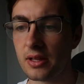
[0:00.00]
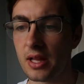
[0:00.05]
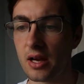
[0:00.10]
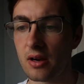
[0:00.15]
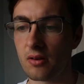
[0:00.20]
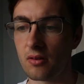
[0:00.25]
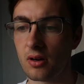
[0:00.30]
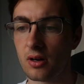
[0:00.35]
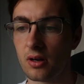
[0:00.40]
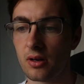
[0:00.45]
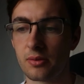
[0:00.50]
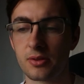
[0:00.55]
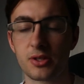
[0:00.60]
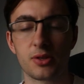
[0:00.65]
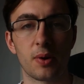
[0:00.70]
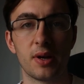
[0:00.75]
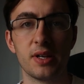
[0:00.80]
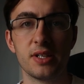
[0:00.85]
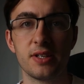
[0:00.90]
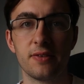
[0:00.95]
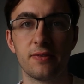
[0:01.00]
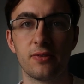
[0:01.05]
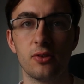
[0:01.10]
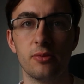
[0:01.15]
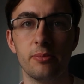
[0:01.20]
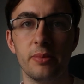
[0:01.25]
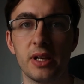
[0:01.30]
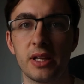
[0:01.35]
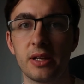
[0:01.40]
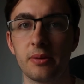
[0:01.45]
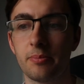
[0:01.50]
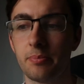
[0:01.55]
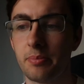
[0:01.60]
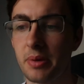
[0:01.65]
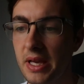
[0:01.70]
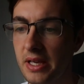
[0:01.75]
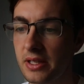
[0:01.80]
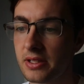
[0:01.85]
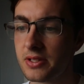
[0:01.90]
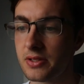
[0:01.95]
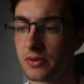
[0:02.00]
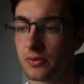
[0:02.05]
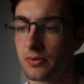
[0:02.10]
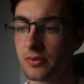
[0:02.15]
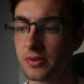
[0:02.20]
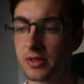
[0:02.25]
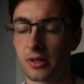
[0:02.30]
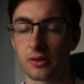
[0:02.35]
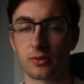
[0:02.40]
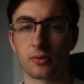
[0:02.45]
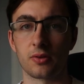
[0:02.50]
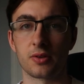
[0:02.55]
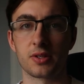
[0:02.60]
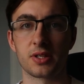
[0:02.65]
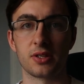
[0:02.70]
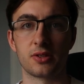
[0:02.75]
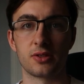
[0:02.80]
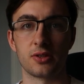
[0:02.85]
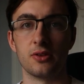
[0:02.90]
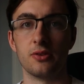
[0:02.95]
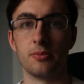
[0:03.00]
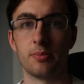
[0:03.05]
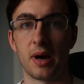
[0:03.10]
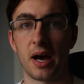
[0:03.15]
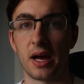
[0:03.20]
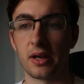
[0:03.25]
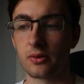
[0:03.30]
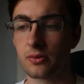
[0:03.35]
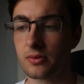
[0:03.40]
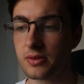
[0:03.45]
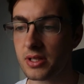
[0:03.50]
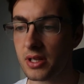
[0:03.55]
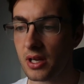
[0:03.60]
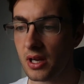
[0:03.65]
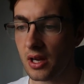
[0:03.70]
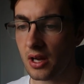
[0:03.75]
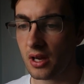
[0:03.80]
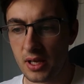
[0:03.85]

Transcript: there are 24 million pixels across the two panels.